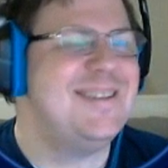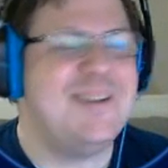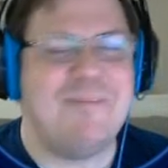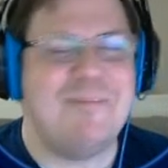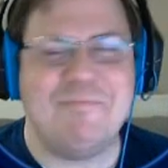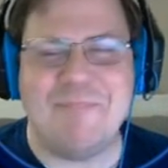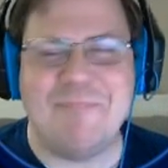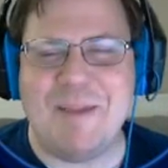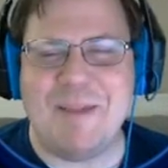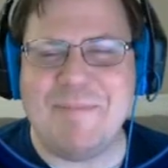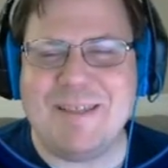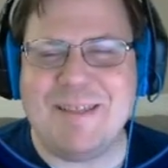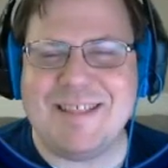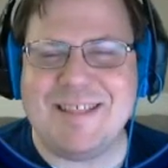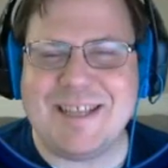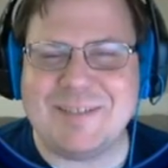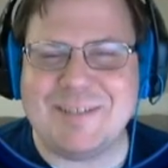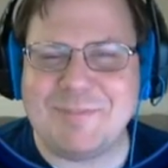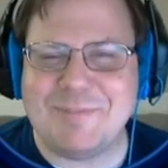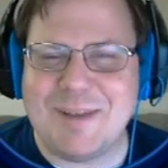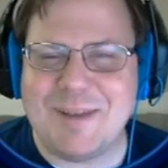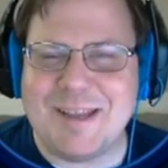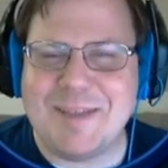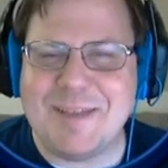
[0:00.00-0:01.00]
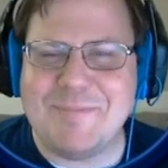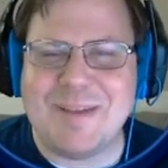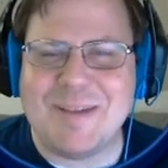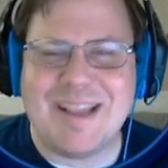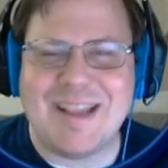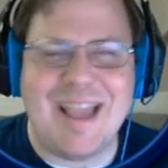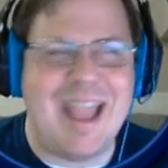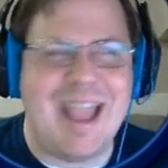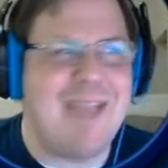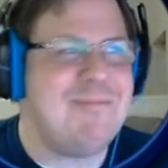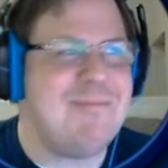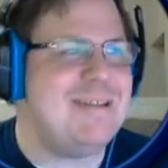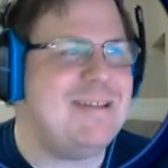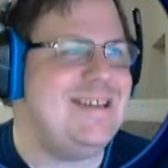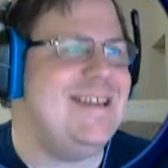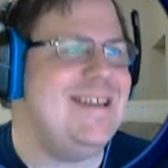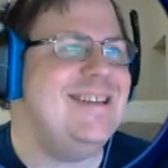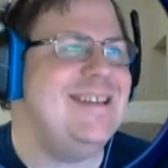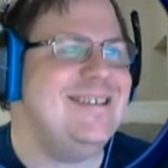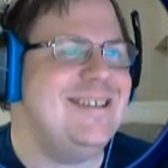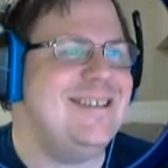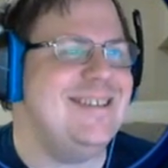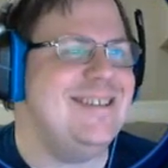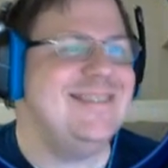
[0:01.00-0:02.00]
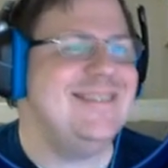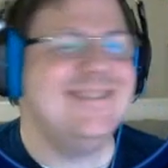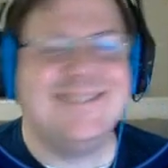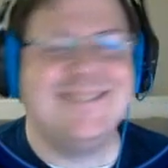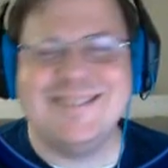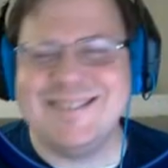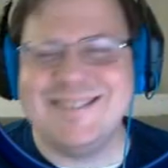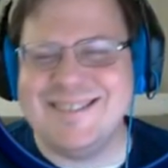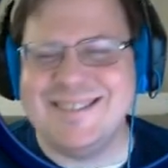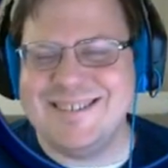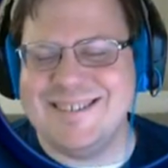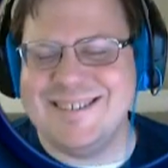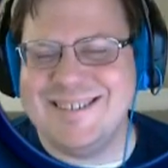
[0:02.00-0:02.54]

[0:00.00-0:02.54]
Maybe that's why he became a dentist.